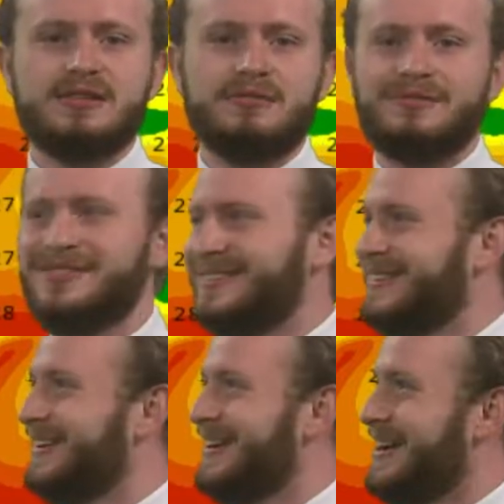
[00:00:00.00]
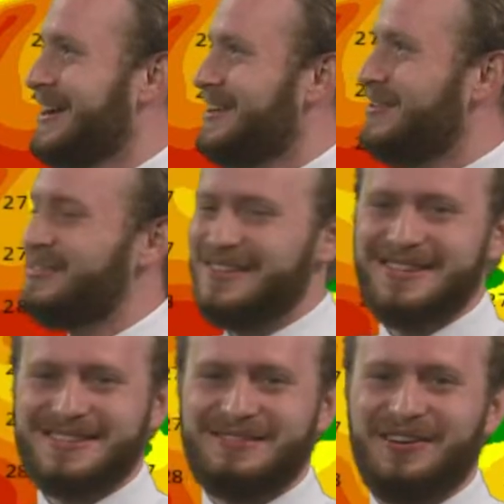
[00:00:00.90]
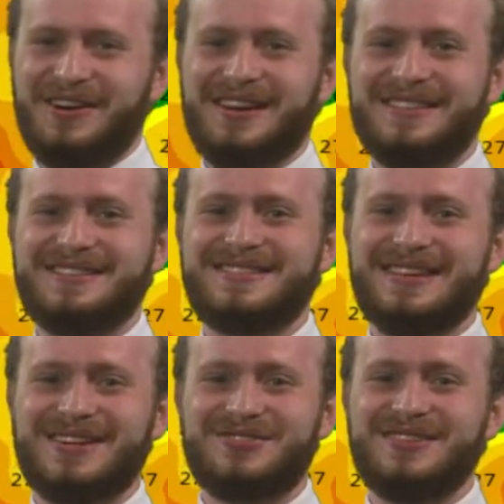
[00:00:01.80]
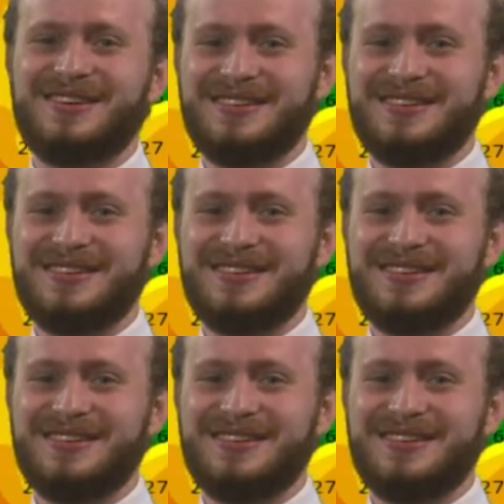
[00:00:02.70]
Don't think this is Fahrenheit. This is actually